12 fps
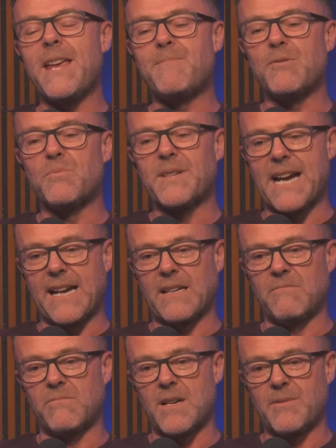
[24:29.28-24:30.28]
people would
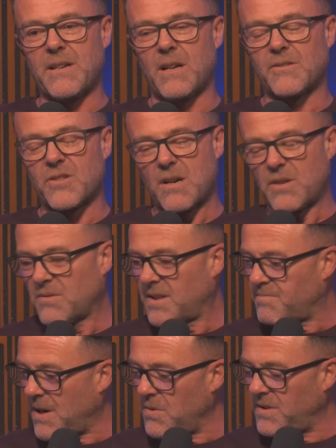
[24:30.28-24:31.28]
argue, Robbie, I'll throw it out
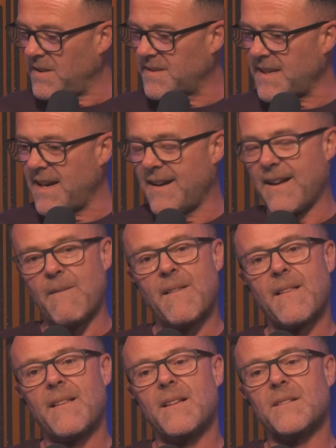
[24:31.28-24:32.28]
to both of you there now.
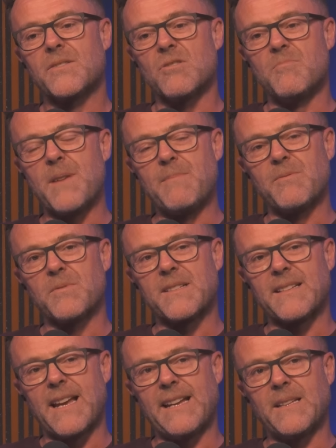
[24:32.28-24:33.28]
Some people would
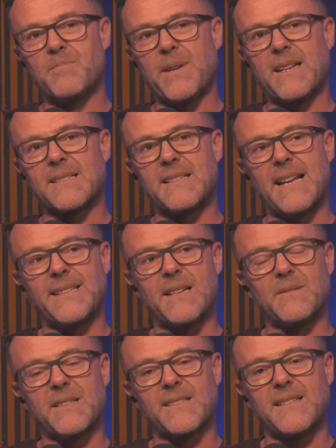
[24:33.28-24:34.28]
say the biggest
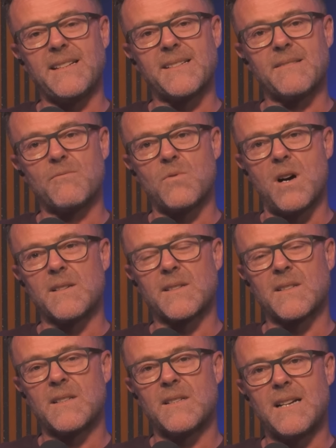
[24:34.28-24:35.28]
letdown this season
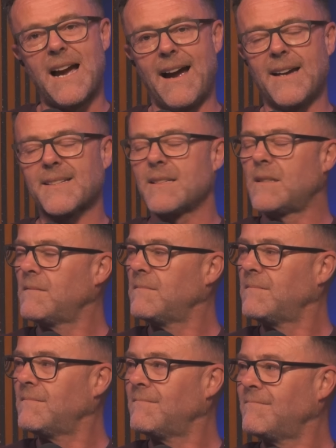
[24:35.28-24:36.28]
was Arsenal.
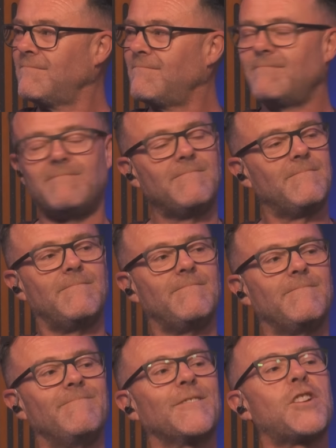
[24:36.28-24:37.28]

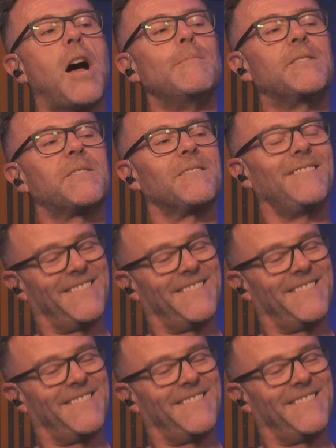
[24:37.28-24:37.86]
Comment.